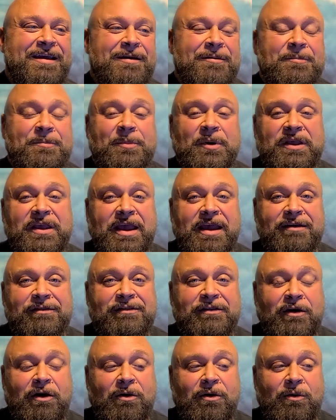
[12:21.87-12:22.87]
But yeah,
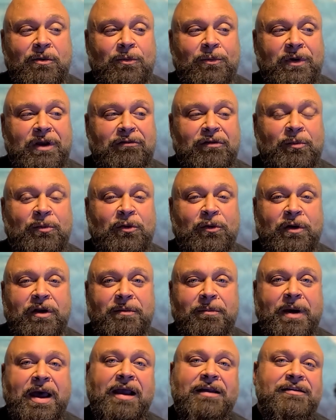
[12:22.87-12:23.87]
so we reported
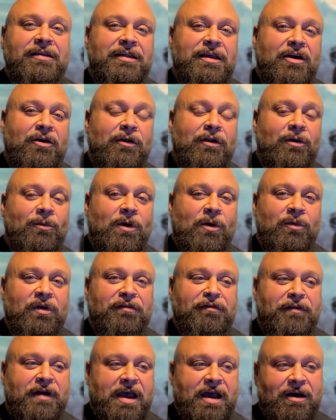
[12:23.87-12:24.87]
back to the owner what we
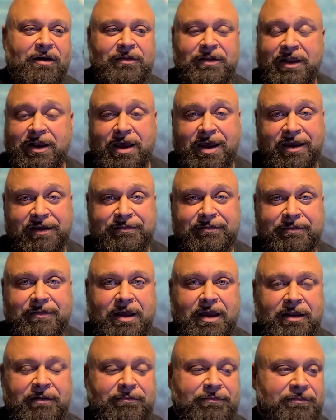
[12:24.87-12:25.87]
found, and I
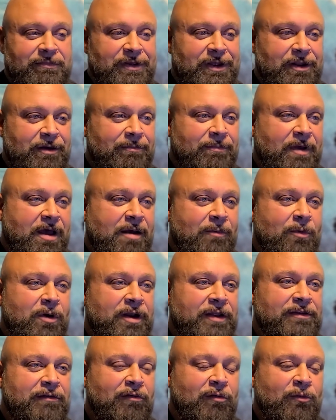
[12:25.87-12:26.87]

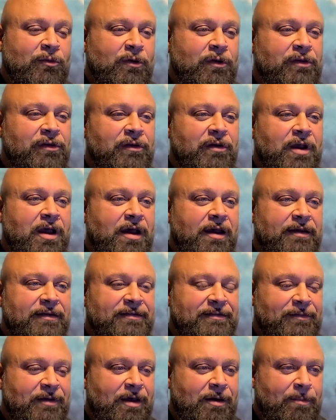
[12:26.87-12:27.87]
wanted to report to you
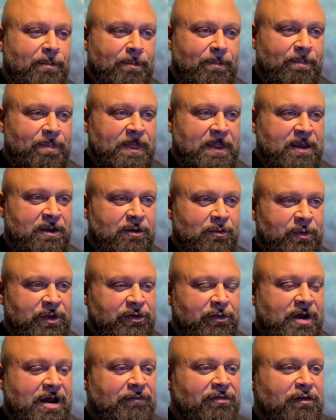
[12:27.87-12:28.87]
guys. We
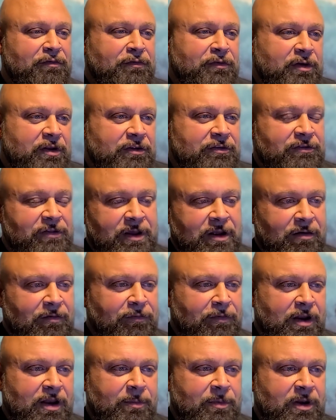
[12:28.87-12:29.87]
do have the footage there
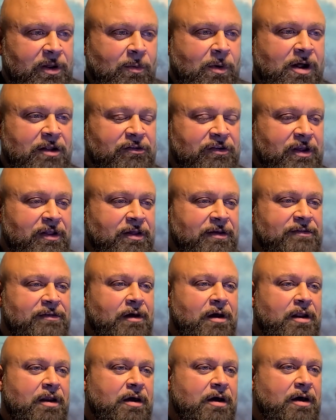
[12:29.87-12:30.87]
for anybody watching this
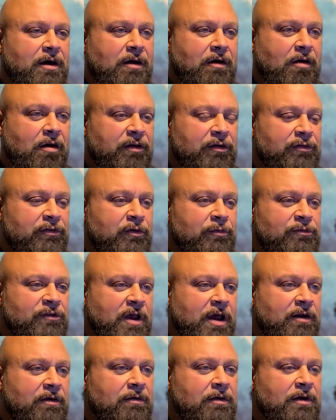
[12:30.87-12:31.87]
on our YouTube
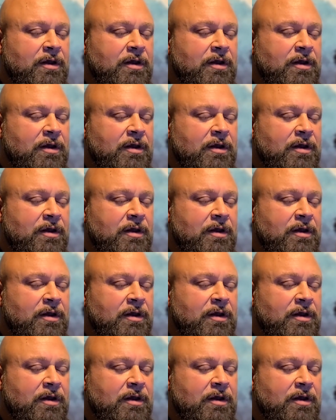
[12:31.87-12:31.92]
channel.